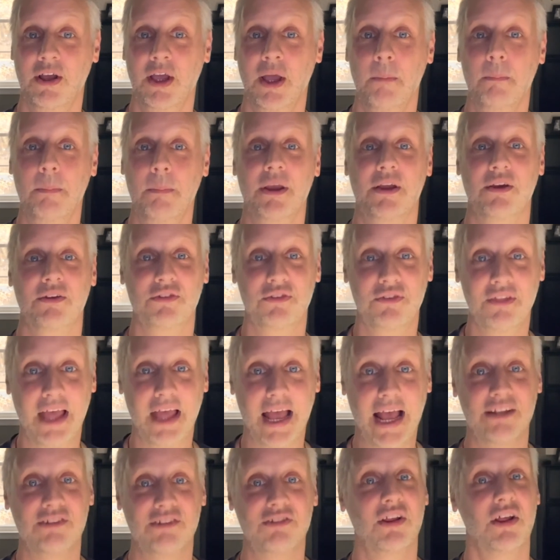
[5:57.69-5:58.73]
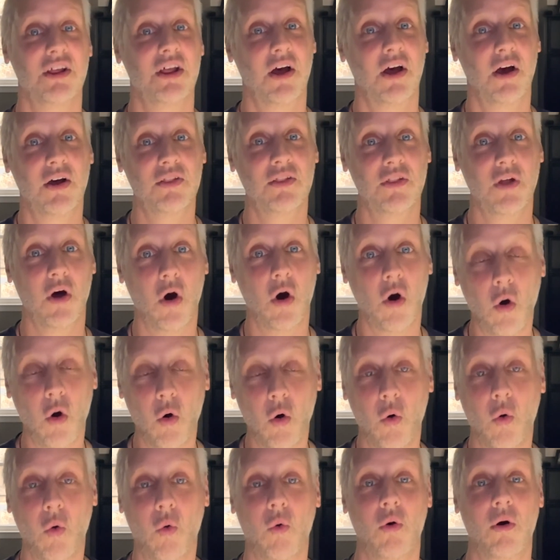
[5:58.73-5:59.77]
because that's the
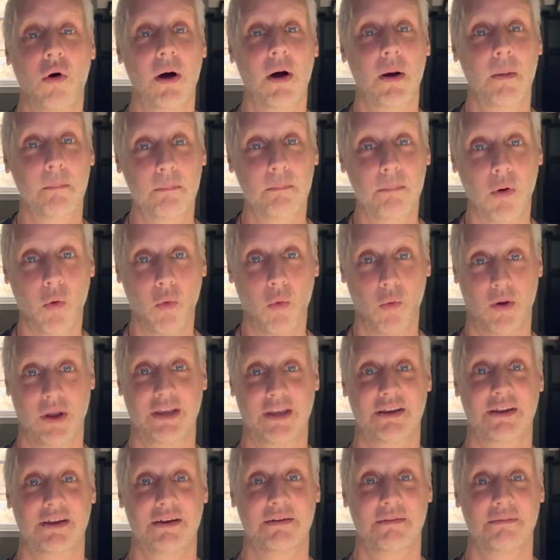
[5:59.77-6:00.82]
whole point.